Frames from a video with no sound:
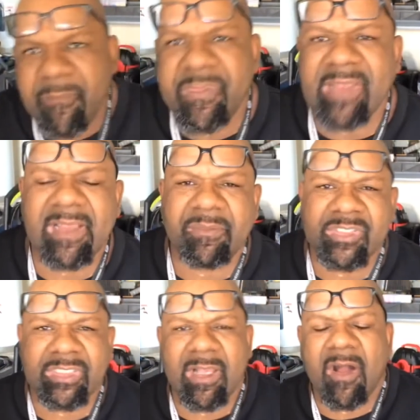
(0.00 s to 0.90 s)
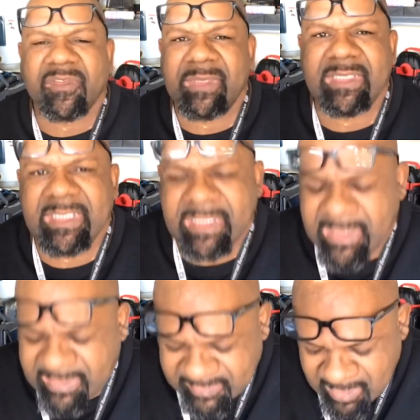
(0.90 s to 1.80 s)
That's how much it cost me to get it
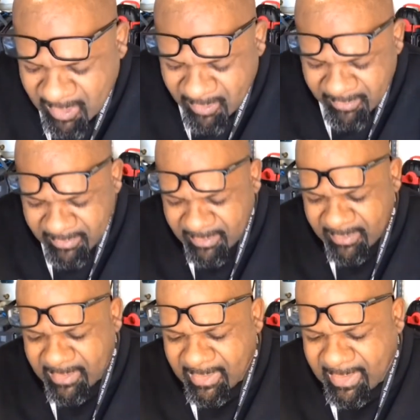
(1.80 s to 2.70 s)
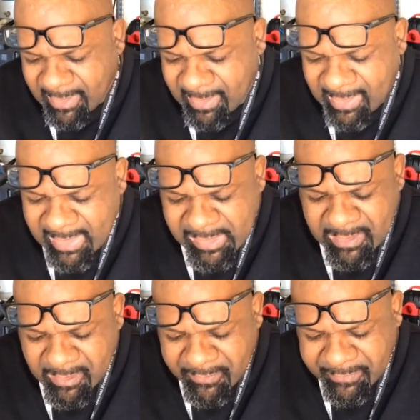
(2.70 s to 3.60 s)
installed.
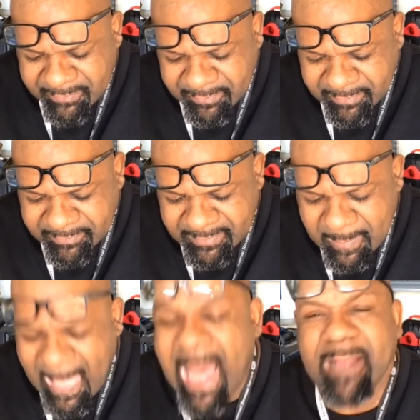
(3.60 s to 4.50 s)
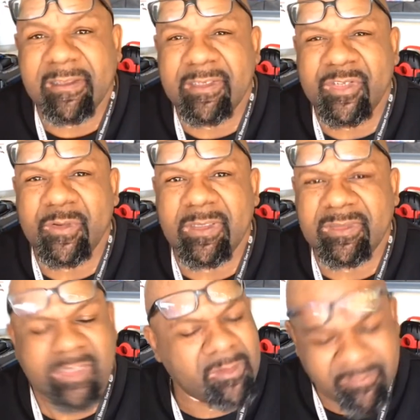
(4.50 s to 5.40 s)
And I couldn't do it,
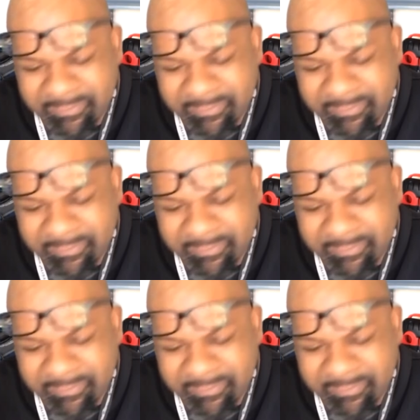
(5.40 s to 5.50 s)
so